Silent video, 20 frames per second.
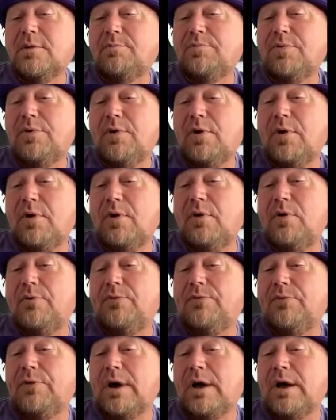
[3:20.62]

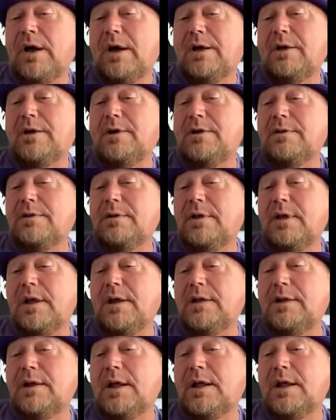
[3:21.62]
profile
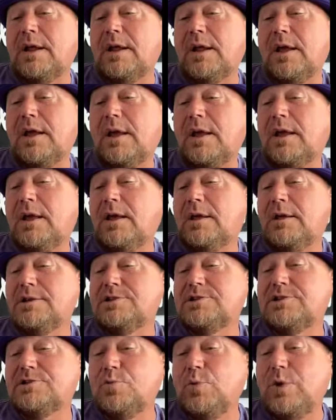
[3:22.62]
and a
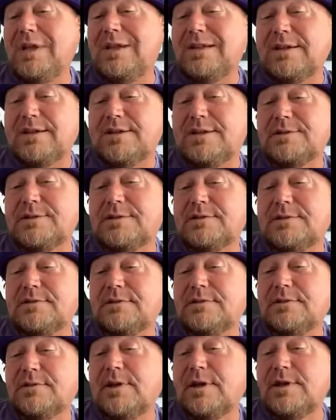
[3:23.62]
sweetness
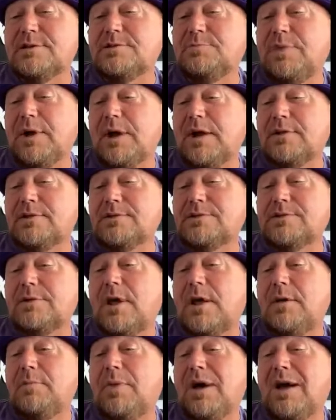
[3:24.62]
that is balanced
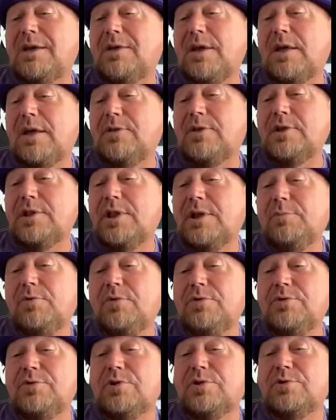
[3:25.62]
by the
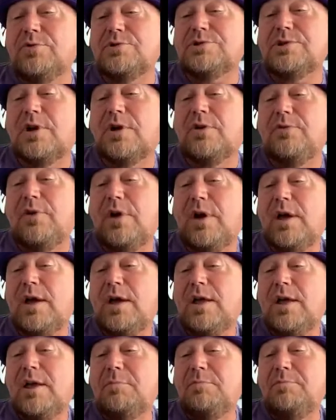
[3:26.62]
liberal use of
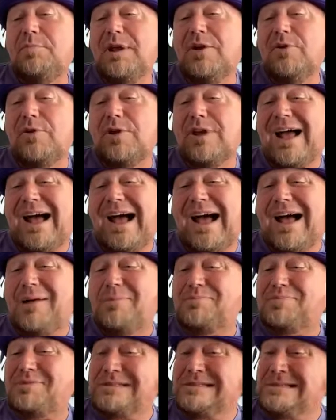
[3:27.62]
bittering
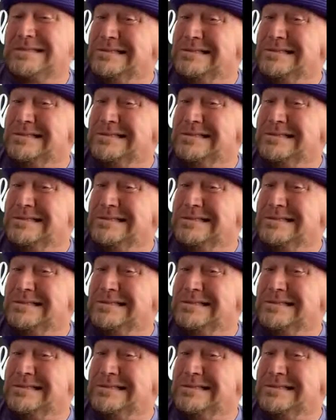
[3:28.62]
hops.